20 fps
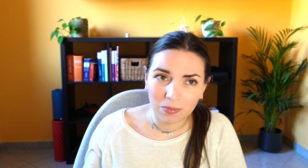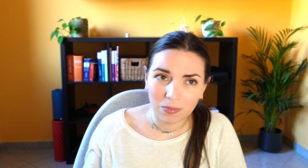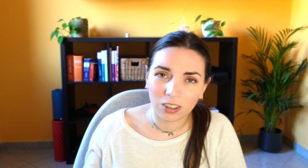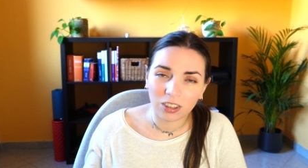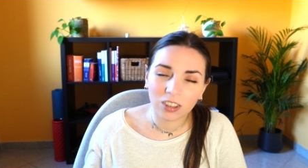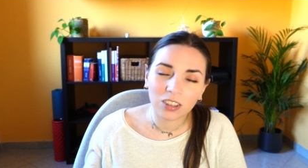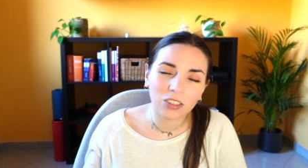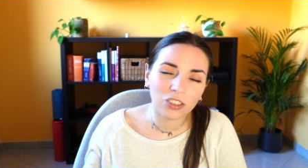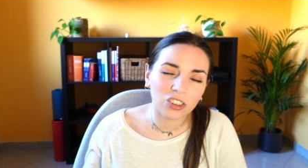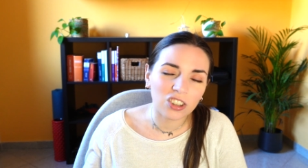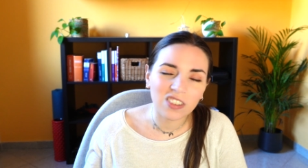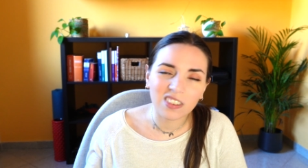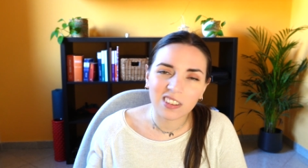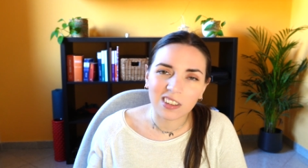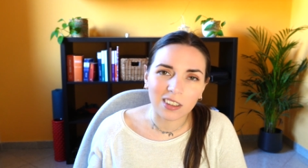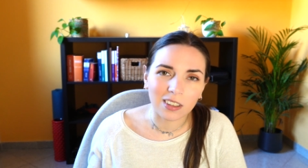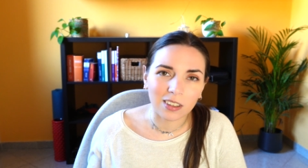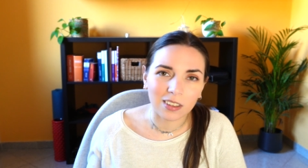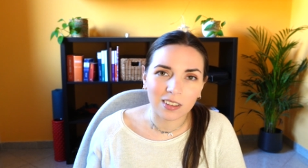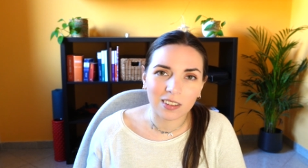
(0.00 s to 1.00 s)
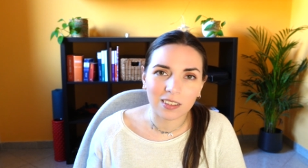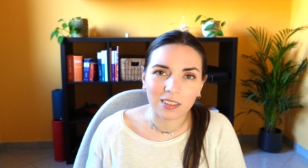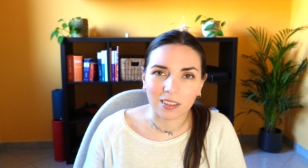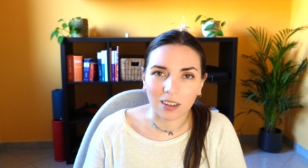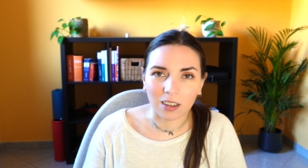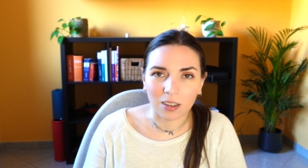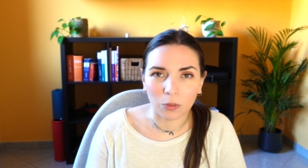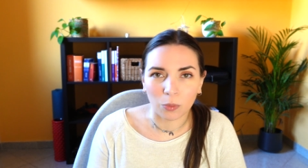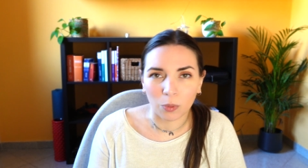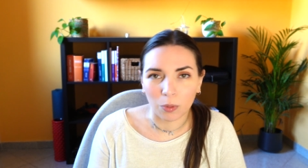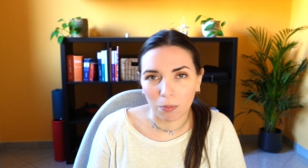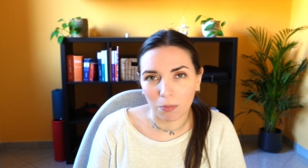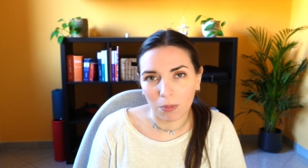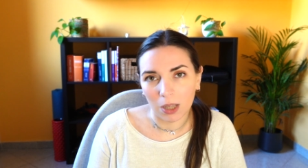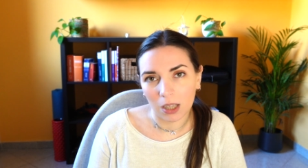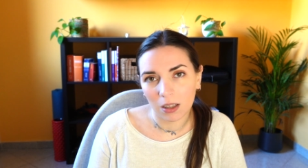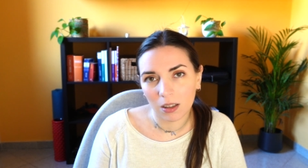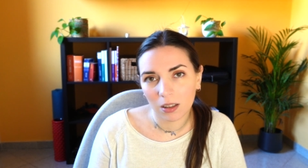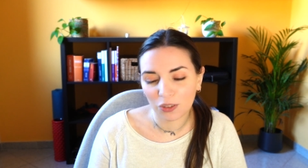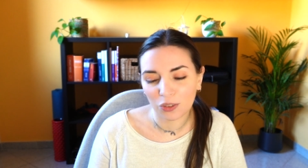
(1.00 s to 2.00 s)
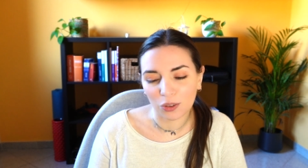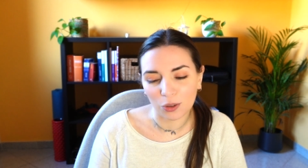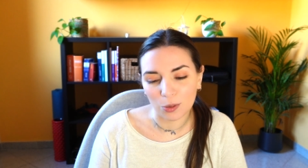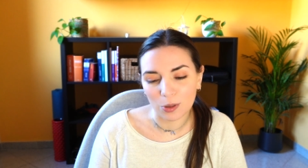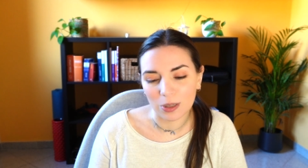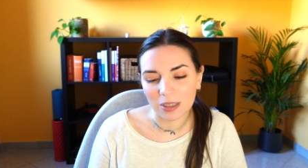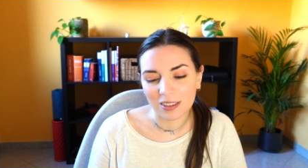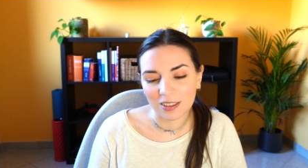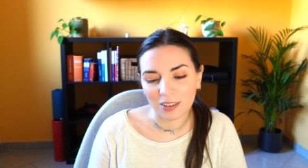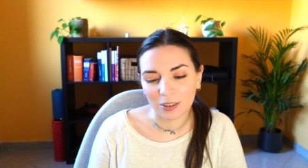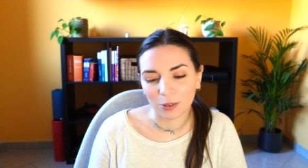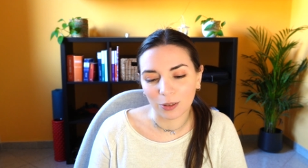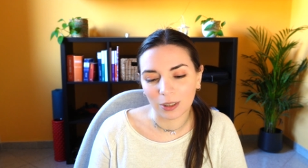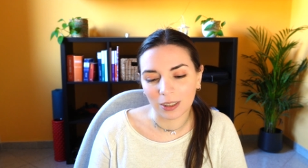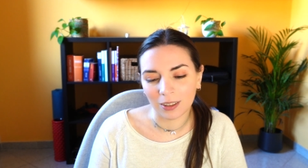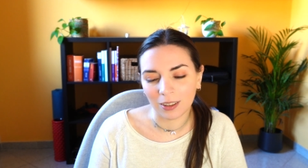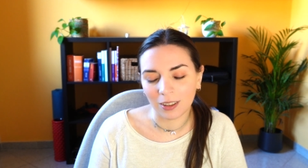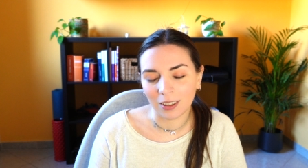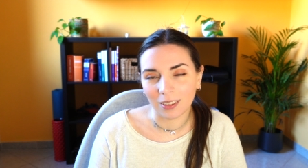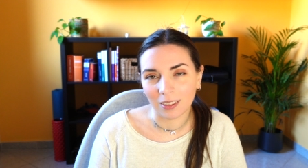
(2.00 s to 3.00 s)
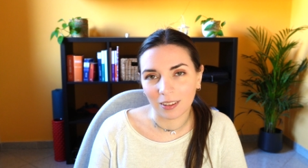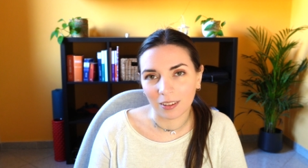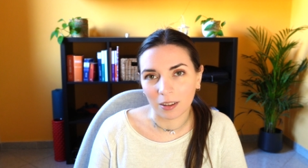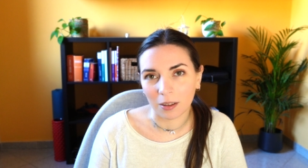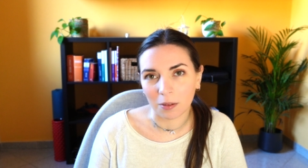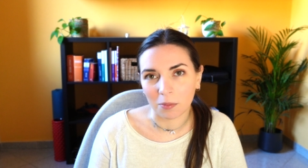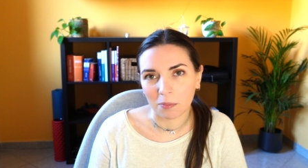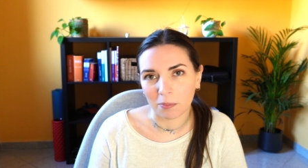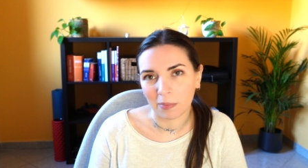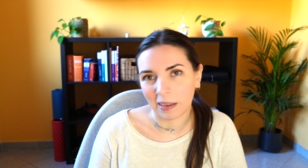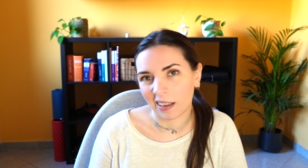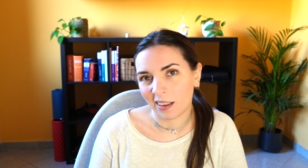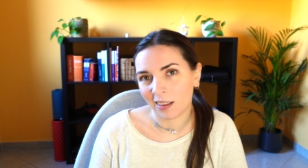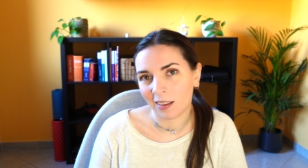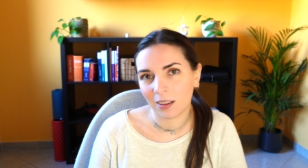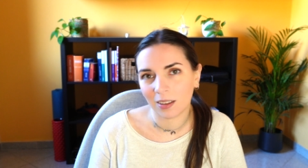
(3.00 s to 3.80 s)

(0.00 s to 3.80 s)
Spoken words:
it just didn't stop with me. So it's going in the meh